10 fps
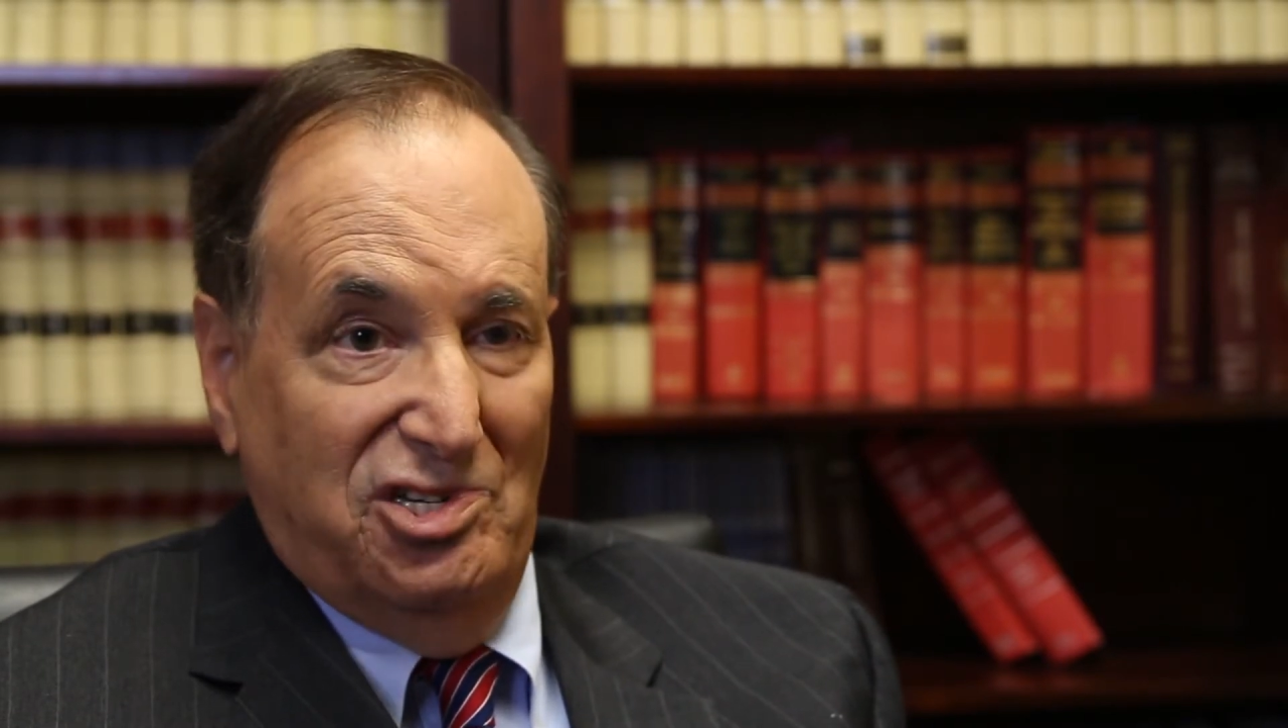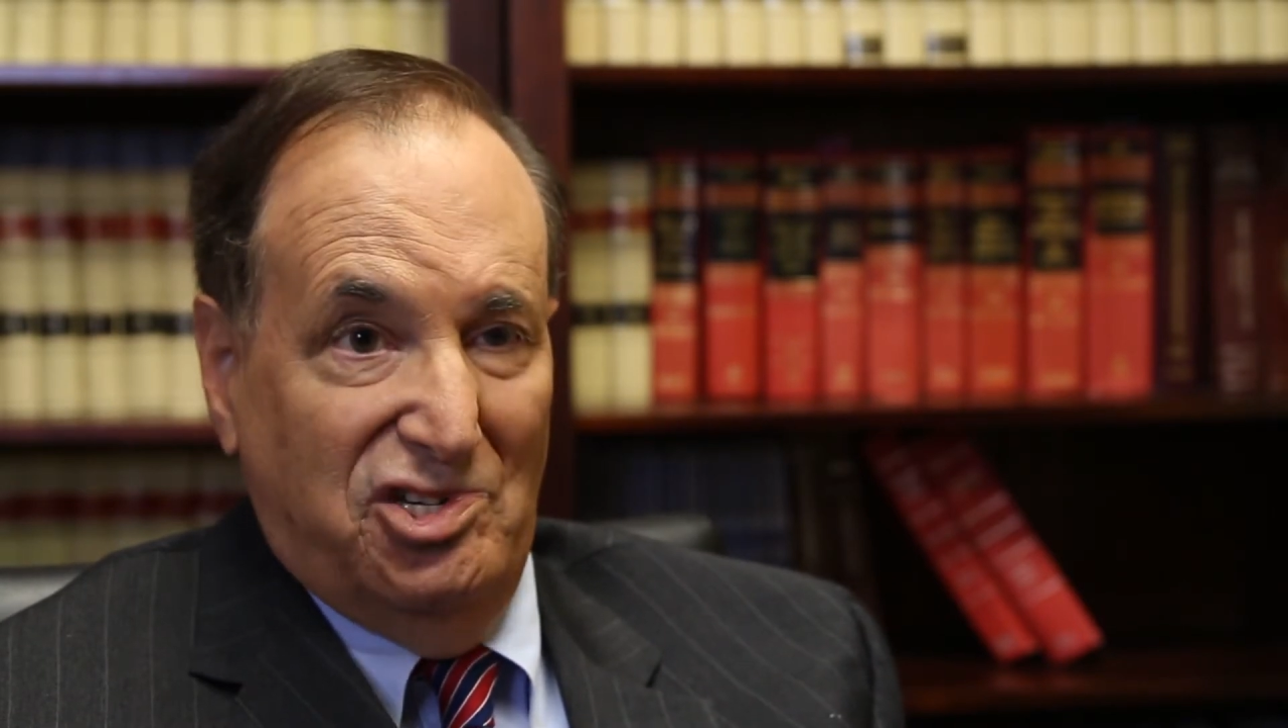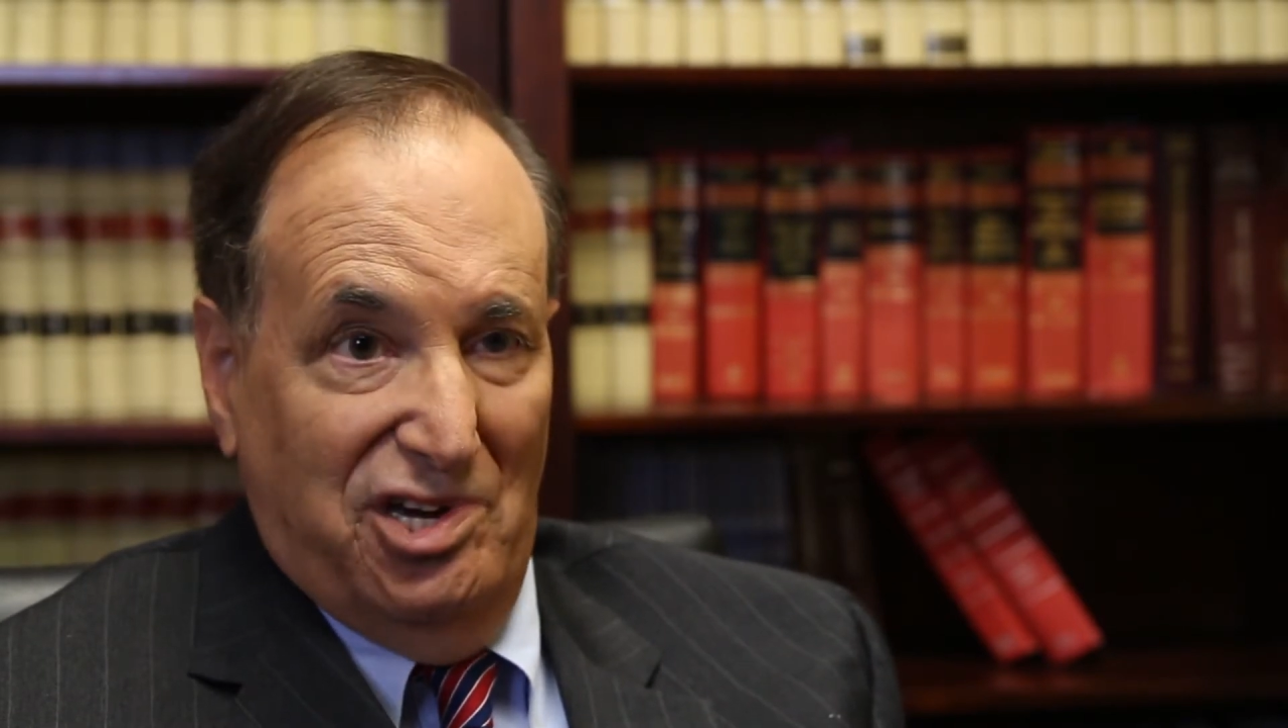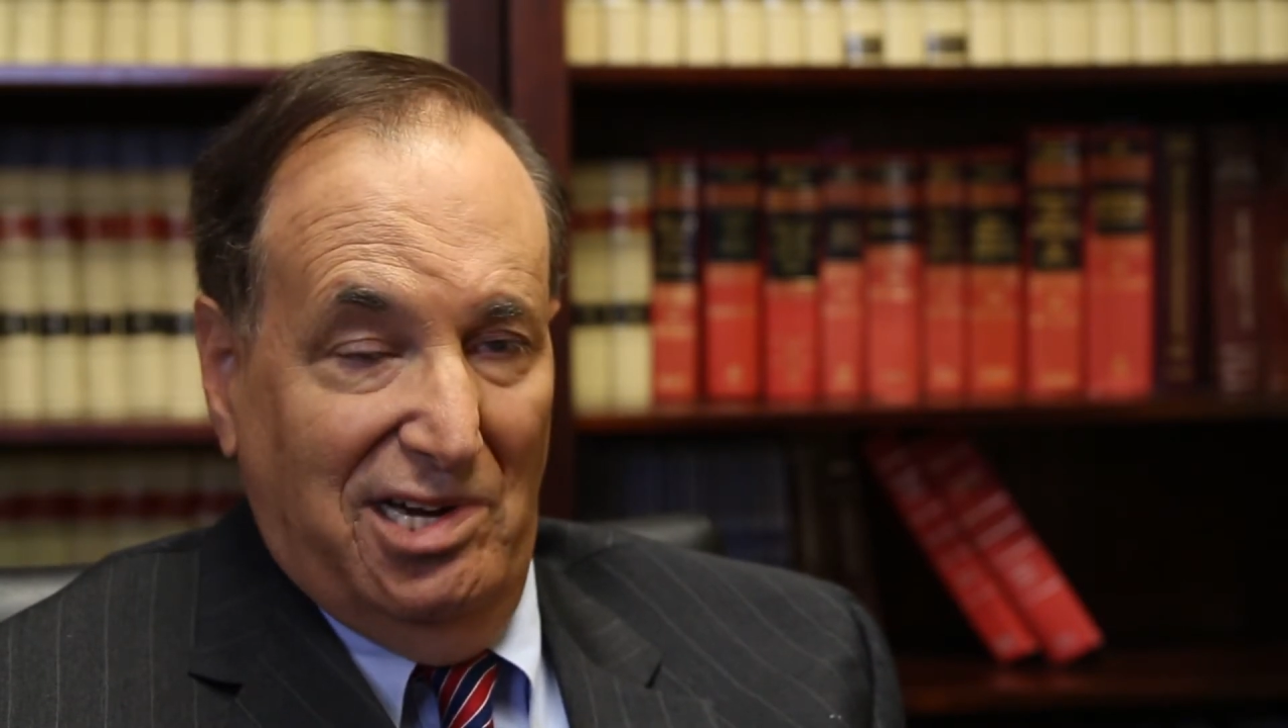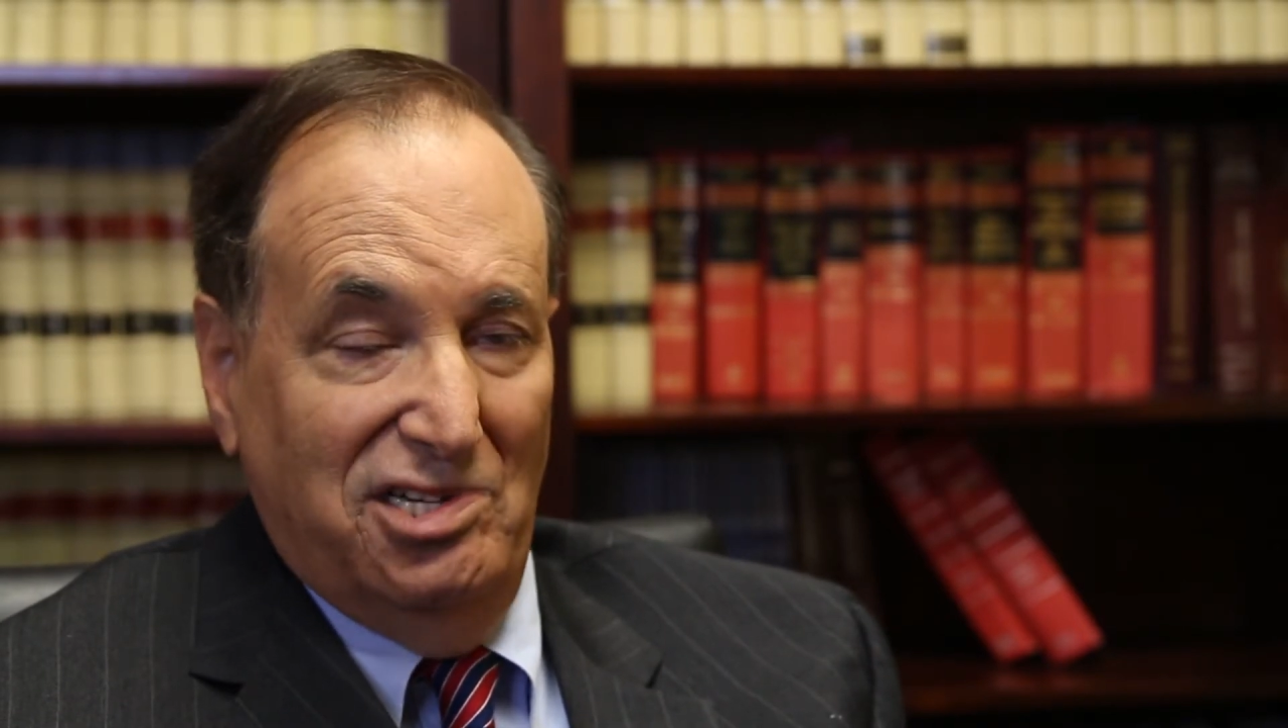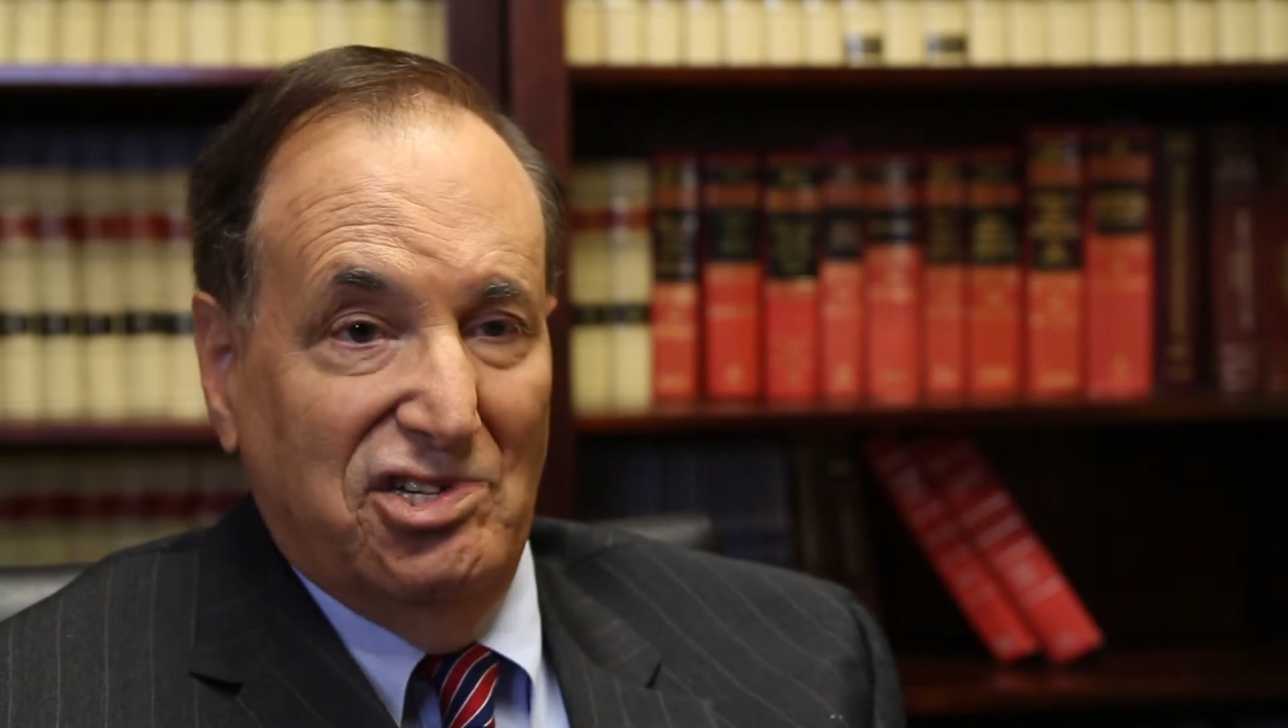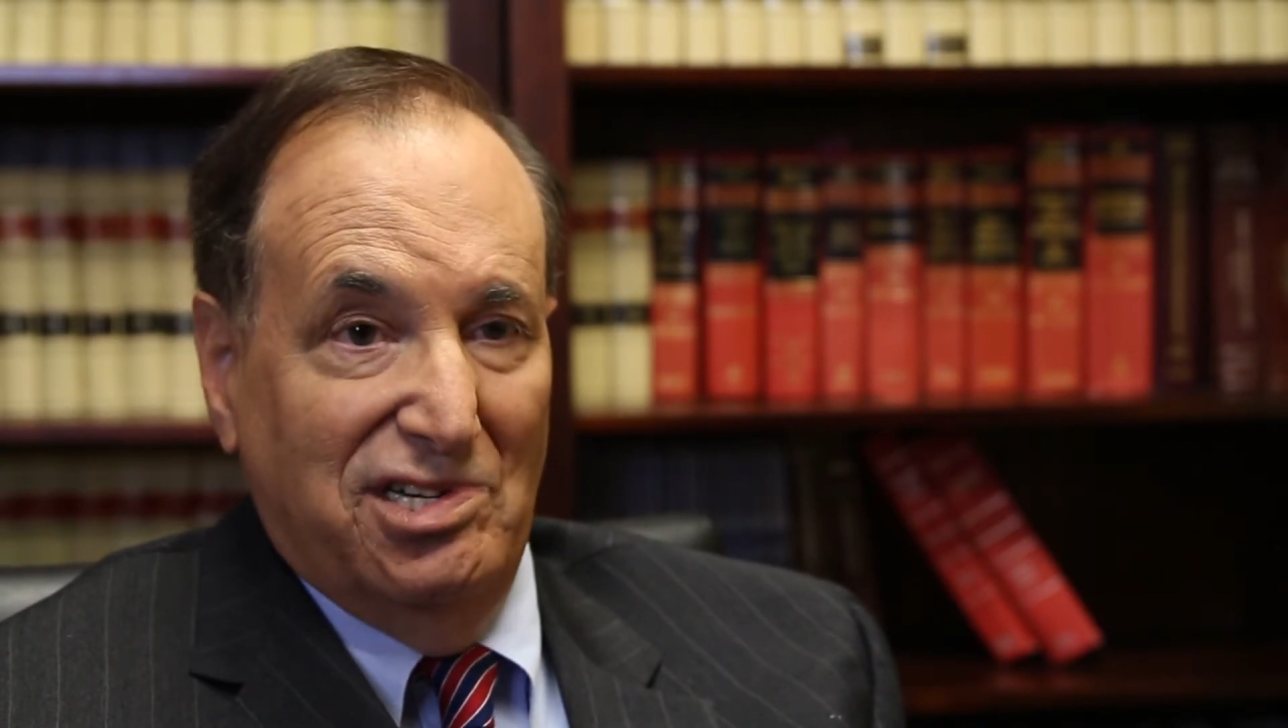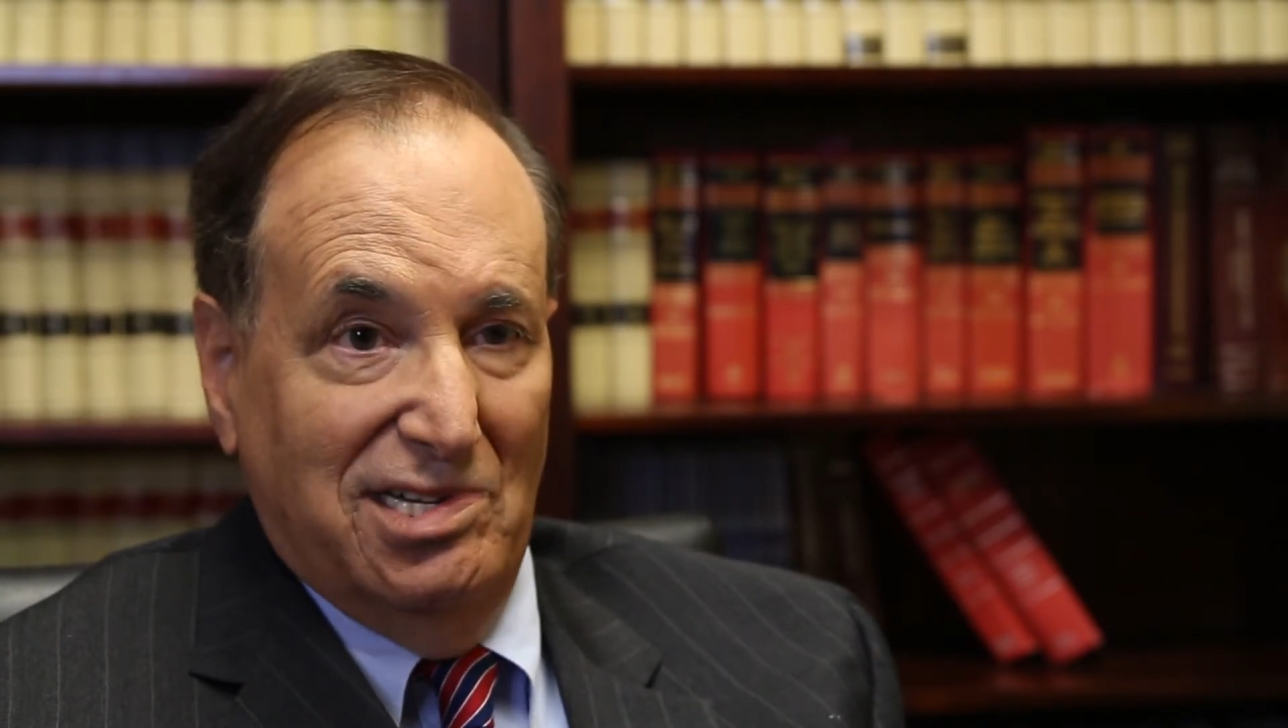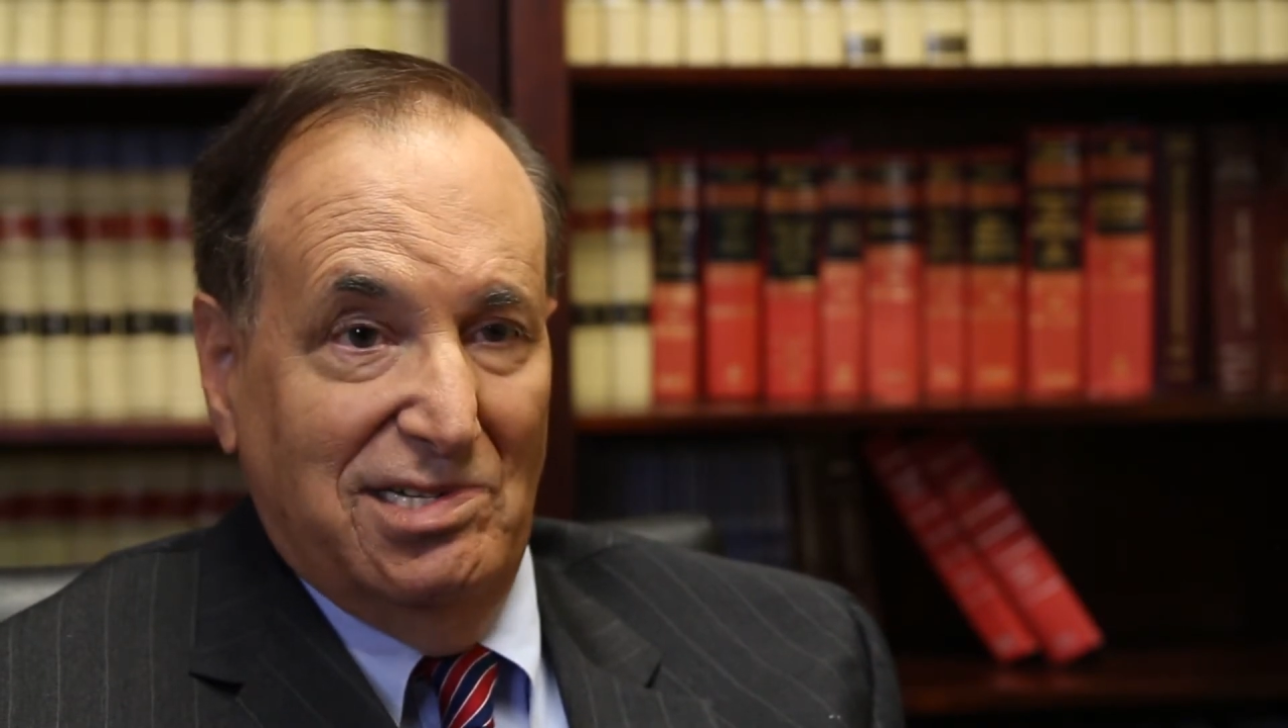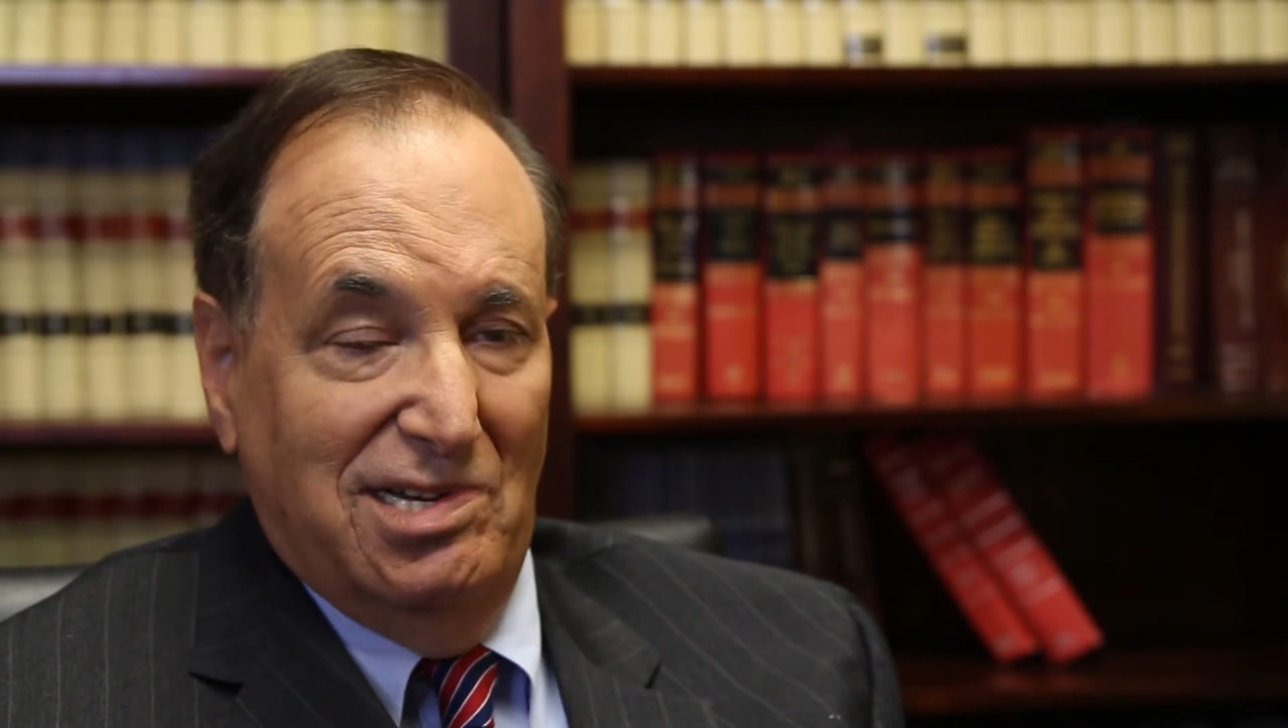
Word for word: changing the